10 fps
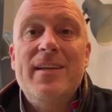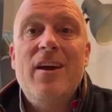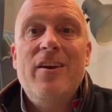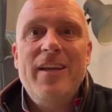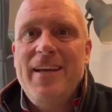they
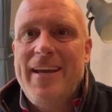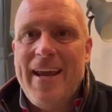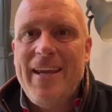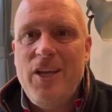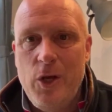know that you're
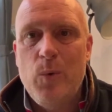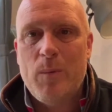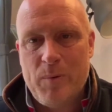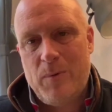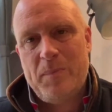getting you
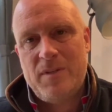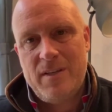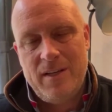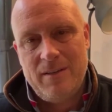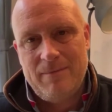a
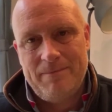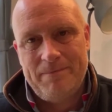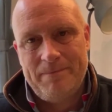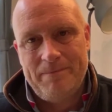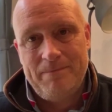property.
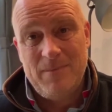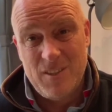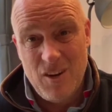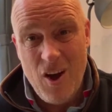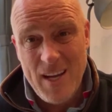
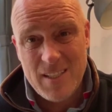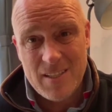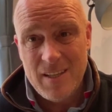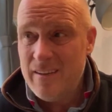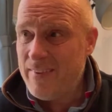
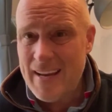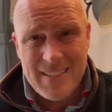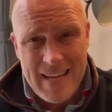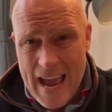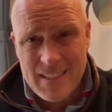Nice?
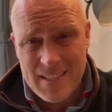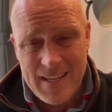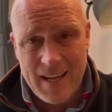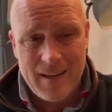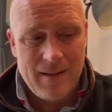
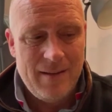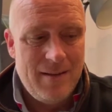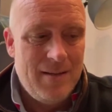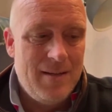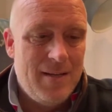Fantastic.
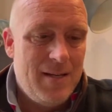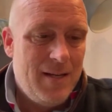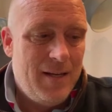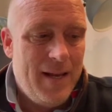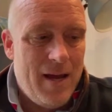
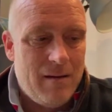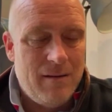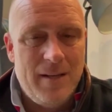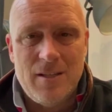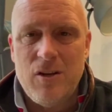Now,
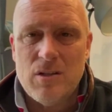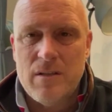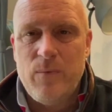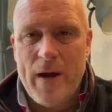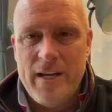there's
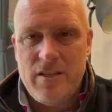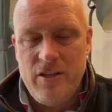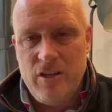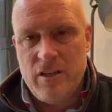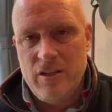lots of ways
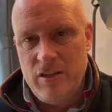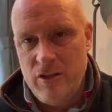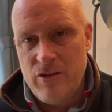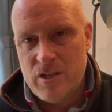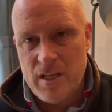that you can
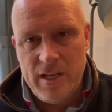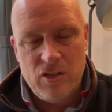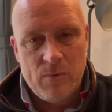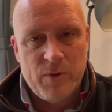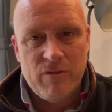use a
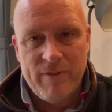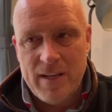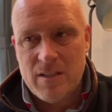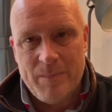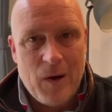lease option,
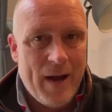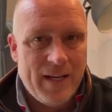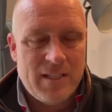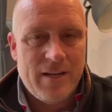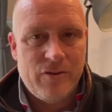rent to buy,
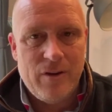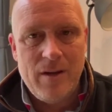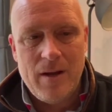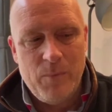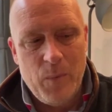
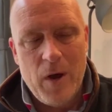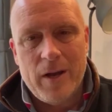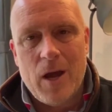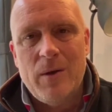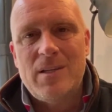etc. And we
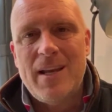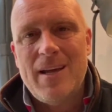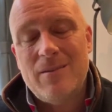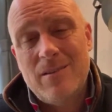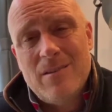won't go into
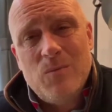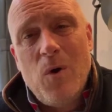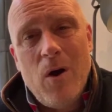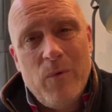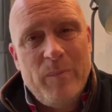that. It's
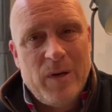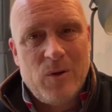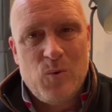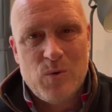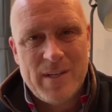why we've put a
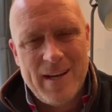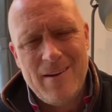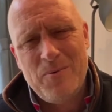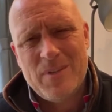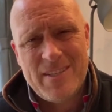course
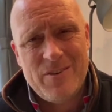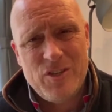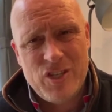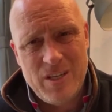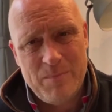together. I don't want to sell
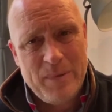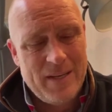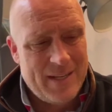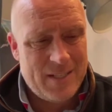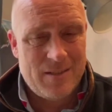you shit,
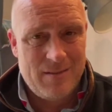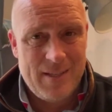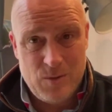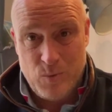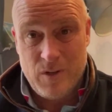but
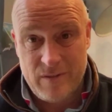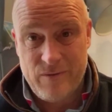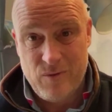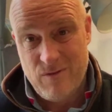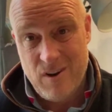that's what it's
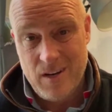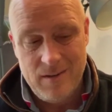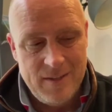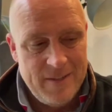for, right?